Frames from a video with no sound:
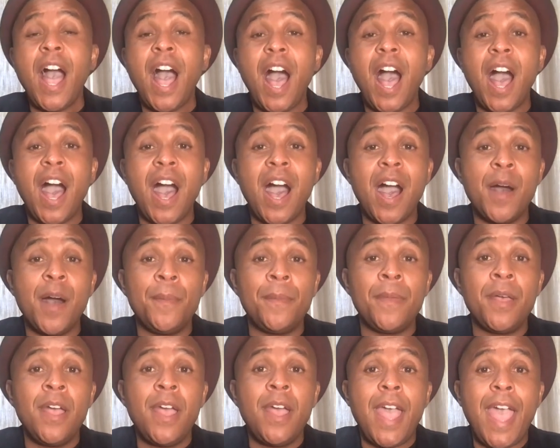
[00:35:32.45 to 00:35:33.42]
Um,
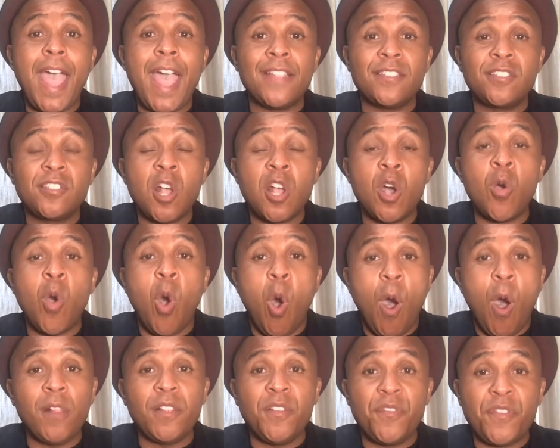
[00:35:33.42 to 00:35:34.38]
and so
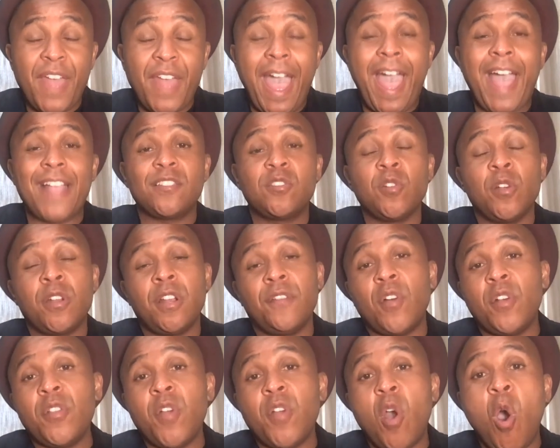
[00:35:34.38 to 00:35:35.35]
all of that sort of
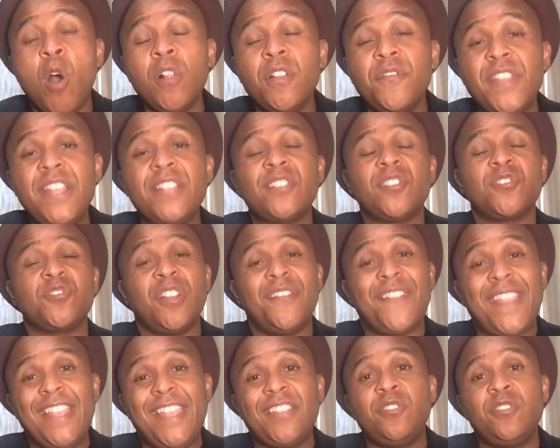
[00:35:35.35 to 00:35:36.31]
all of these are sort
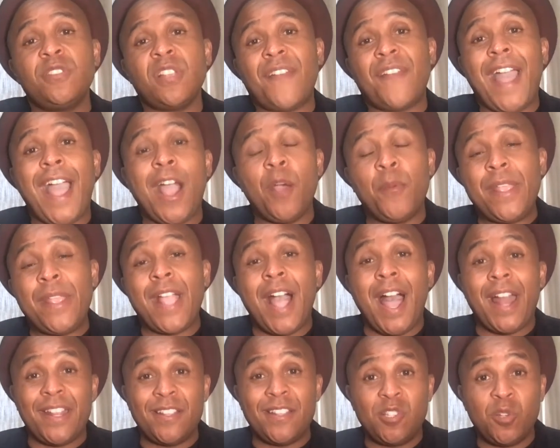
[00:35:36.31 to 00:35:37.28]
of issues of how we
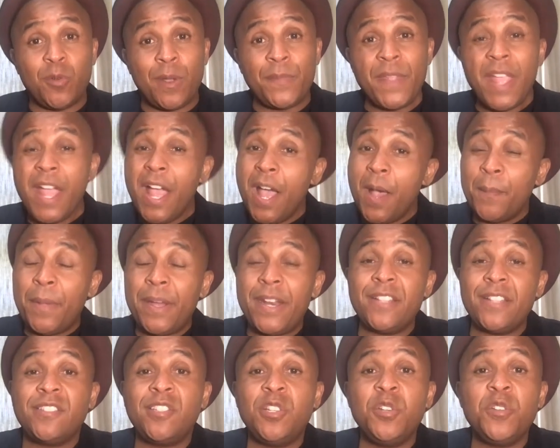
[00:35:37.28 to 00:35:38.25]
got into it. But
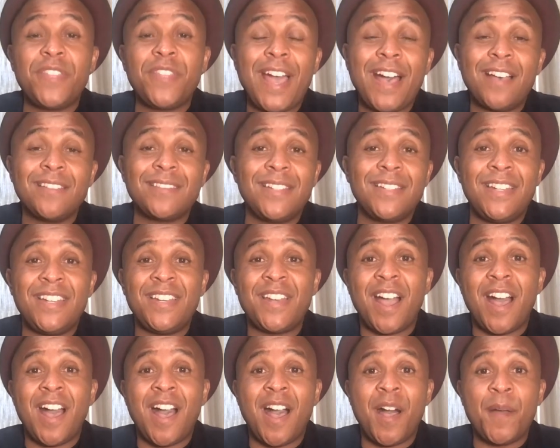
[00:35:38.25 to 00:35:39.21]
in 2000
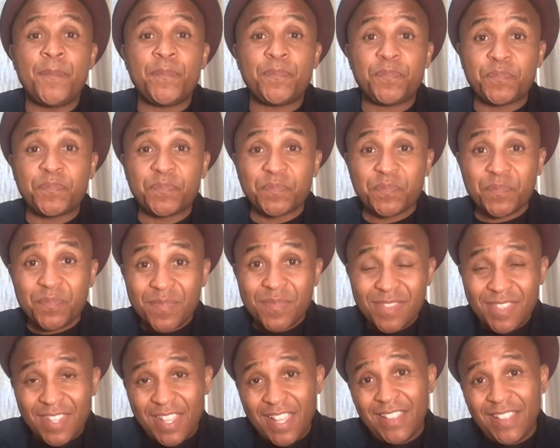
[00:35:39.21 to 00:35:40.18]
um,
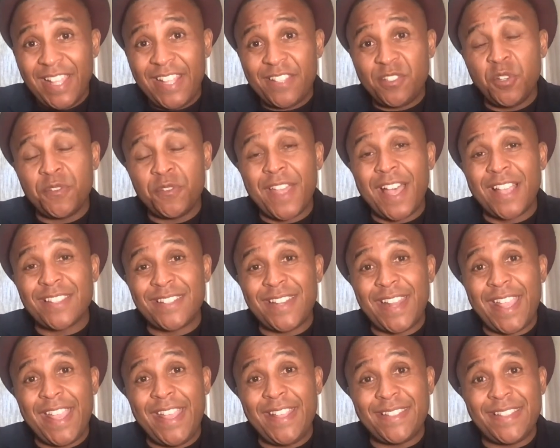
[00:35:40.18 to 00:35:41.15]
late
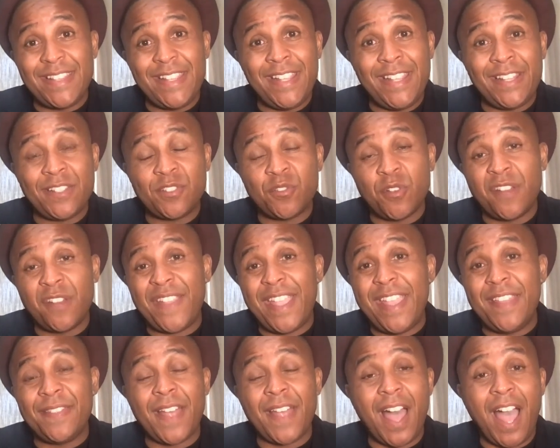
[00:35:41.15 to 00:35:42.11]
2018, sort of
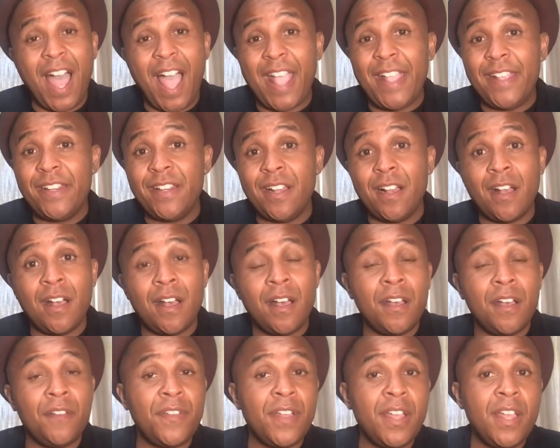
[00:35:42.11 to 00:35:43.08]
in the height
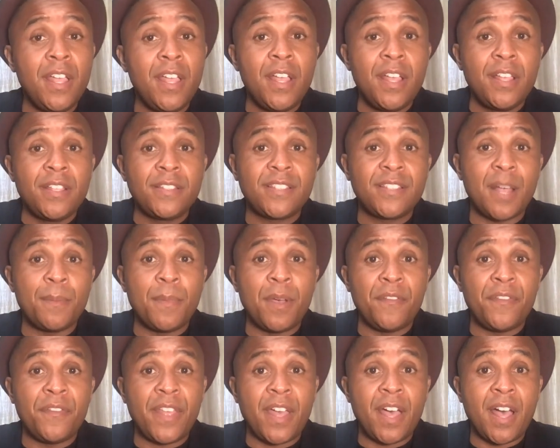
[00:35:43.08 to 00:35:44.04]
of some
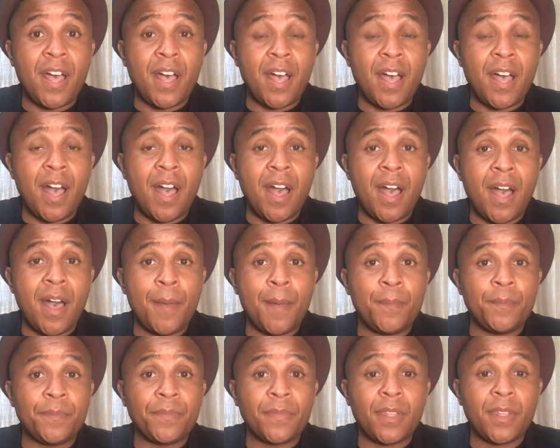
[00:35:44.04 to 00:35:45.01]
of the
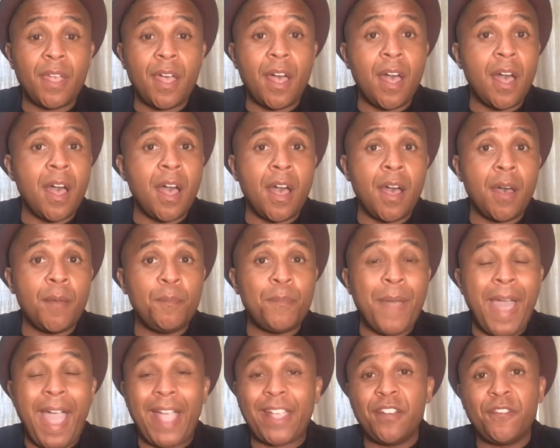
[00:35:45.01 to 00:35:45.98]
um, uh,
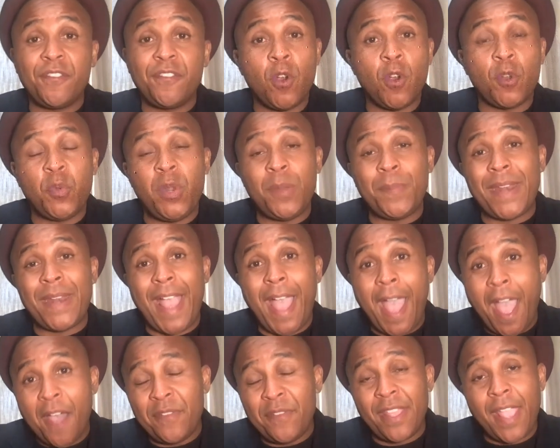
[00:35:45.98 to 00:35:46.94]
back and forth we've been
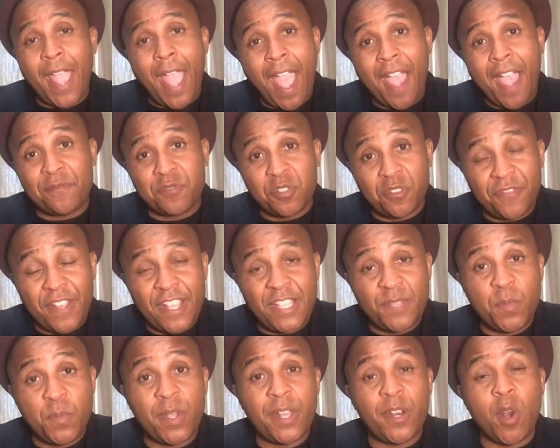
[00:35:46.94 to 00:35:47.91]
having after
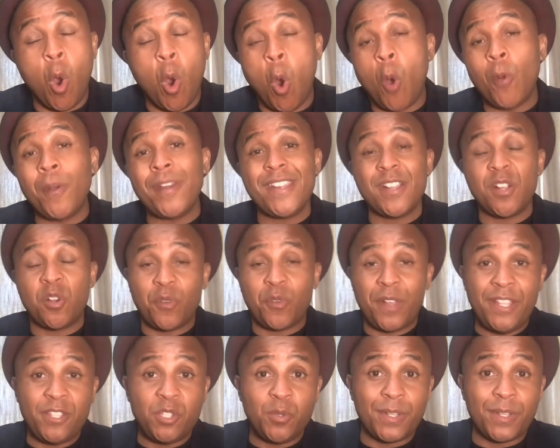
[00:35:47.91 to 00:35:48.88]
Facebook had already
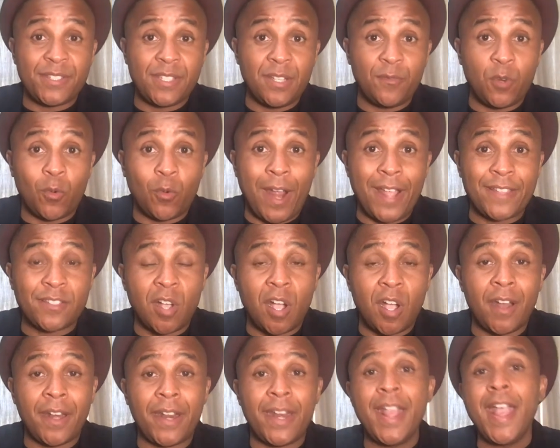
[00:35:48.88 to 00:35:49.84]
agreed to a civil rights
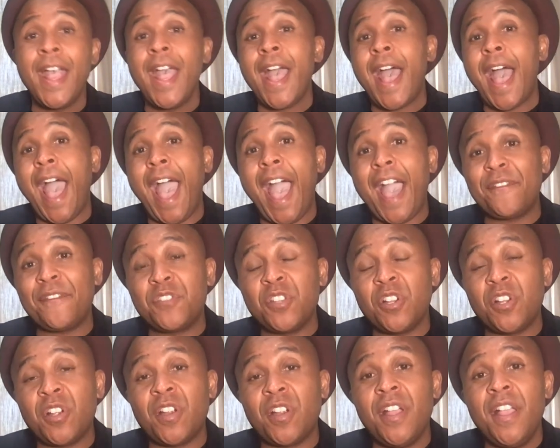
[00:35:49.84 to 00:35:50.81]
audit,
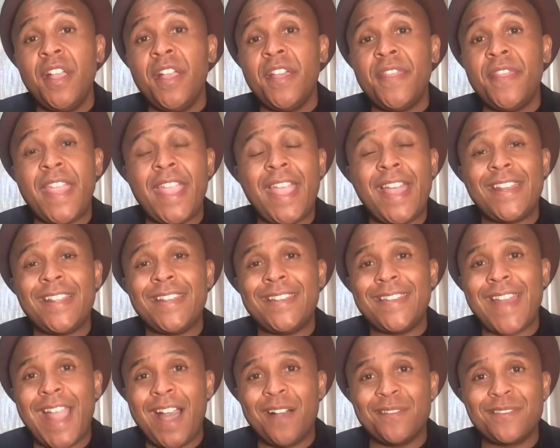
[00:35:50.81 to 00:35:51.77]
after they had
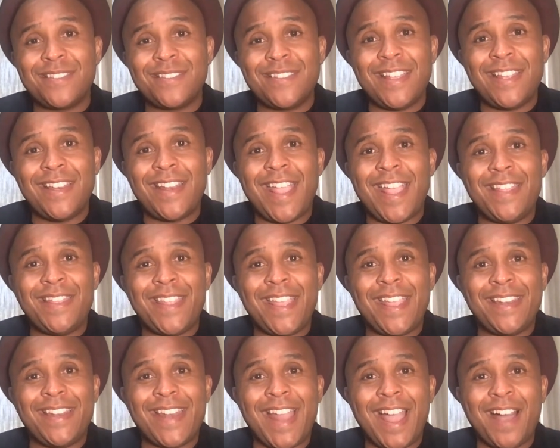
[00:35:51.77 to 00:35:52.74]
announced it, and they
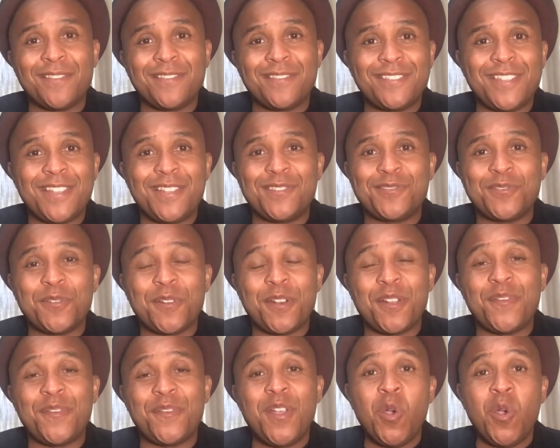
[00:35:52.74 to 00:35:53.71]
announced it sort
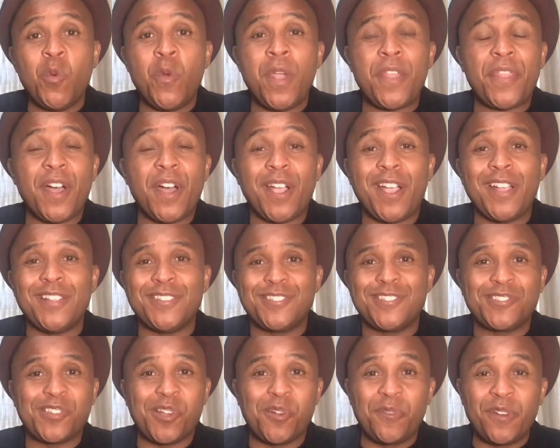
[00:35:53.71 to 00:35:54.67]
of with a
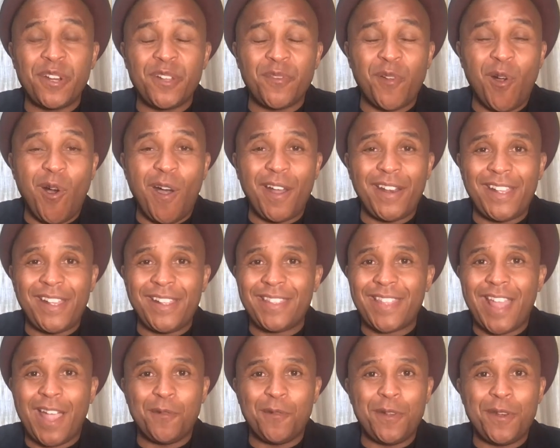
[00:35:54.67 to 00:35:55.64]
conservative audit
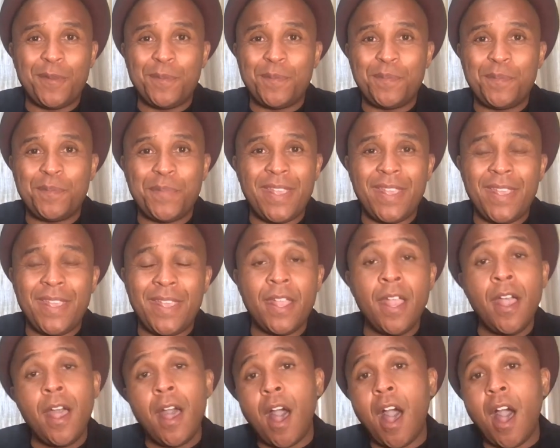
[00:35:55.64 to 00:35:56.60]
that would
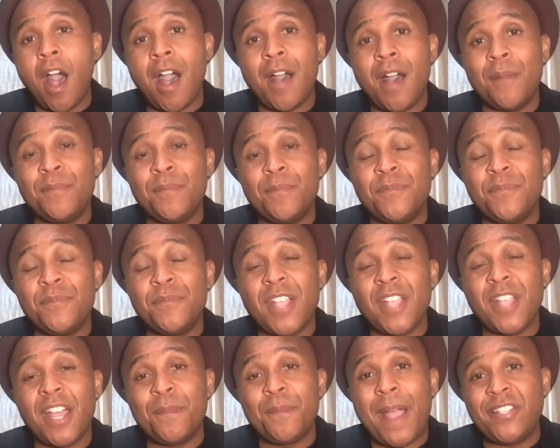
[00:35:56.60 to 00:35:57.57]
be um, done
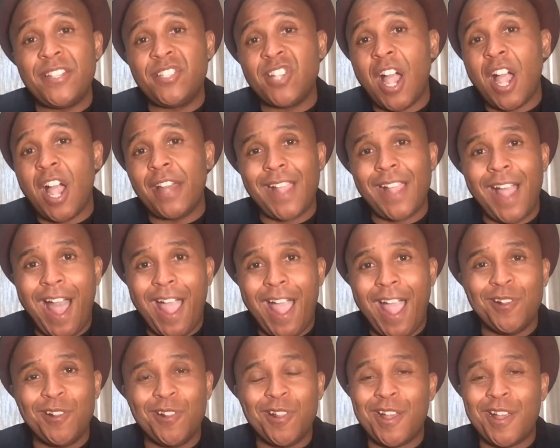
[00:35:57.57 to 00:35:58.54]
by Jon Kyl,
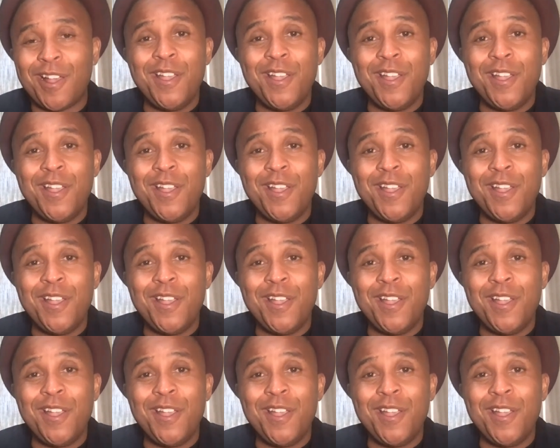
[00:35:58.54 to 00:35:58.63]
a,